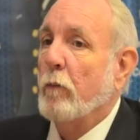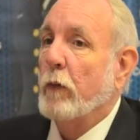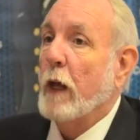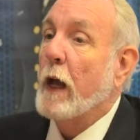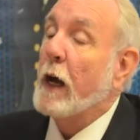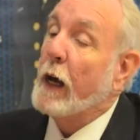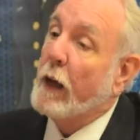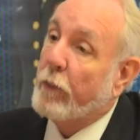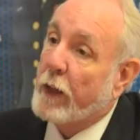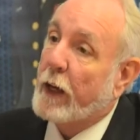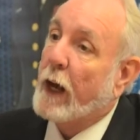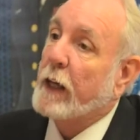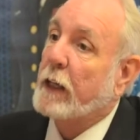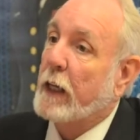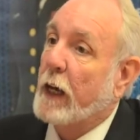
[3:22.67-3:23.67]
And then
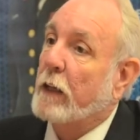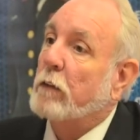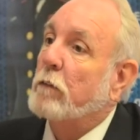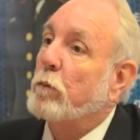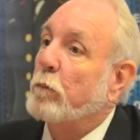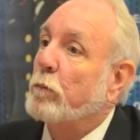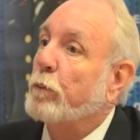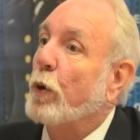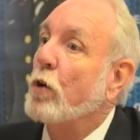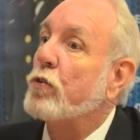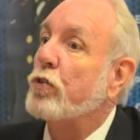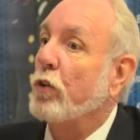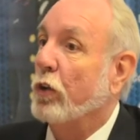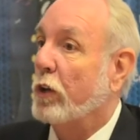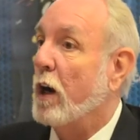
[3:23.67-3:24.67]
I get
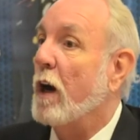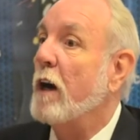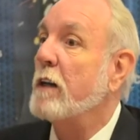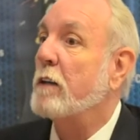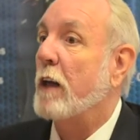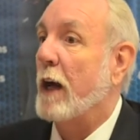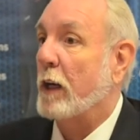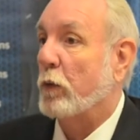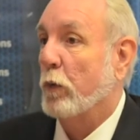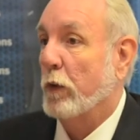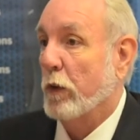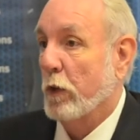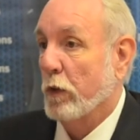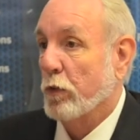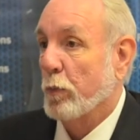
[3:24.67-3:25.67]
personal contact with
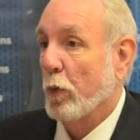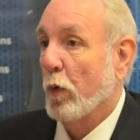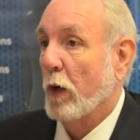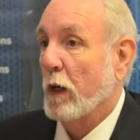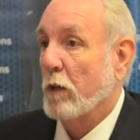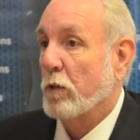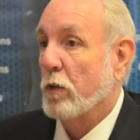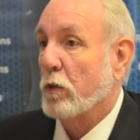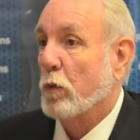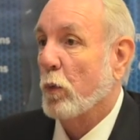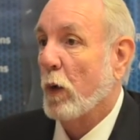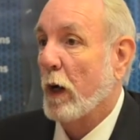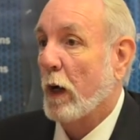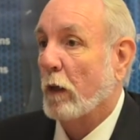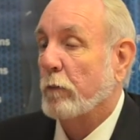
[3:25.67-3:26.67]
those Marines as
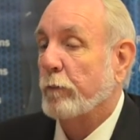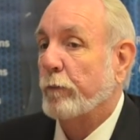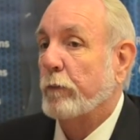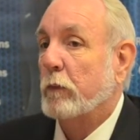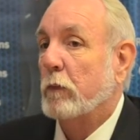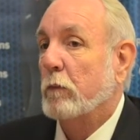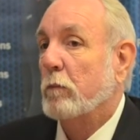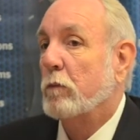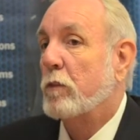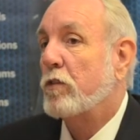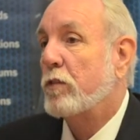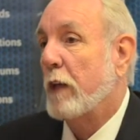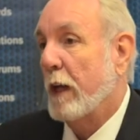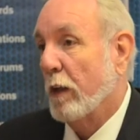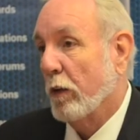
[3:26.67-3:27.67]
well,
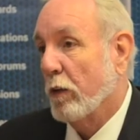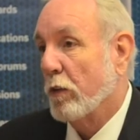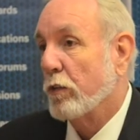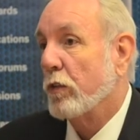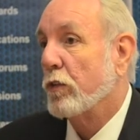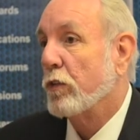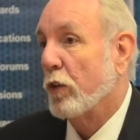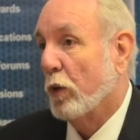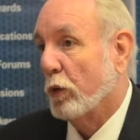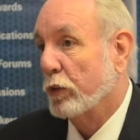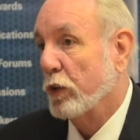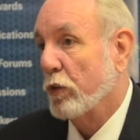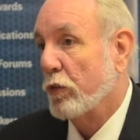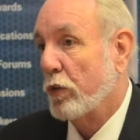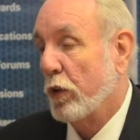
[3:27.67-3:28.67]
sailors and
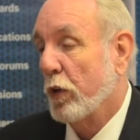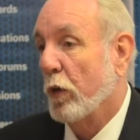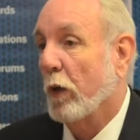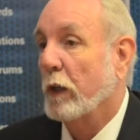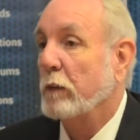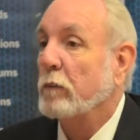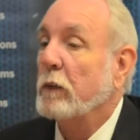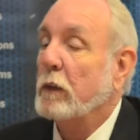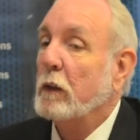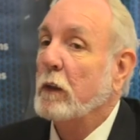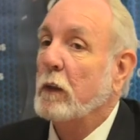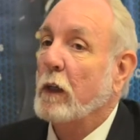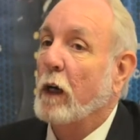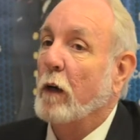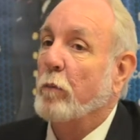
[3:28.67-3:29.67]
soldiers too, I,
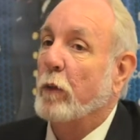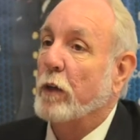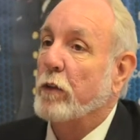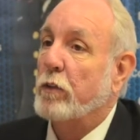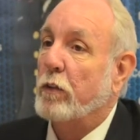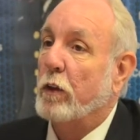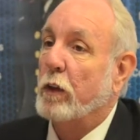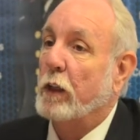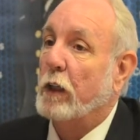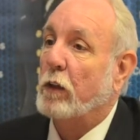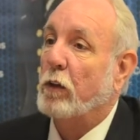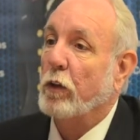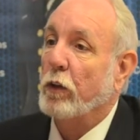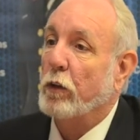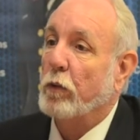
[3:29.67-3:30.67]
I must uh,
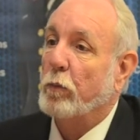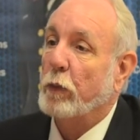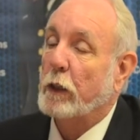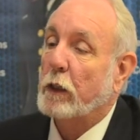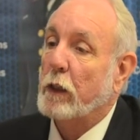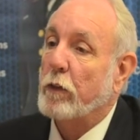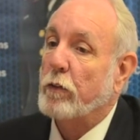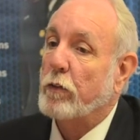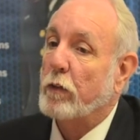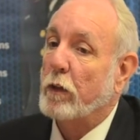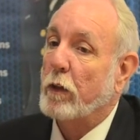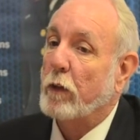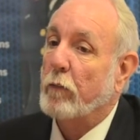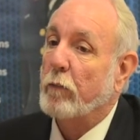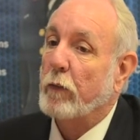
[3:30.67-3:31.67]
include, because
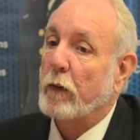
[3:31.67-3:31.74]
uh,